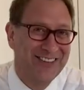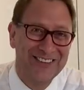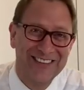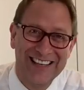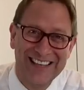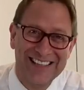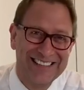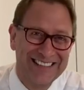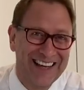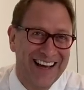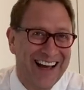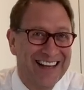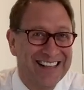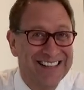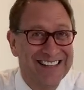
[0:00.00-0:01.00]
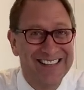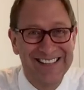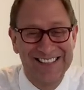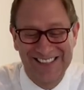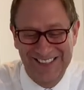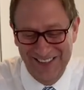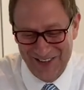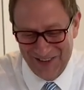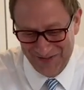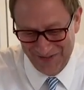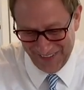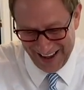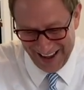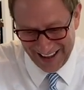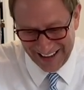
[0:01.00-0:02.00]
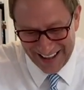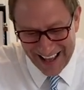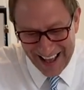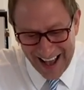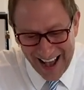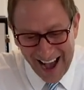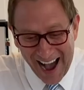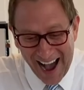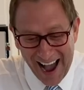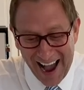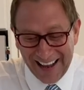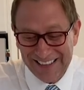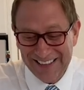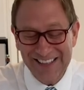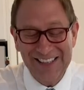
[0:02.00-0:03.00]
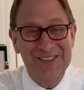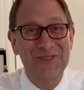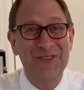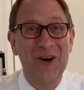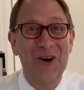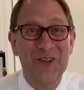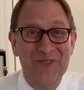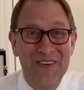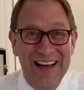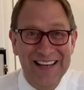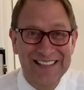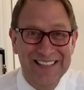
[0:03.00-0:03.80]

do this, guys. This is so bad. I just rolled my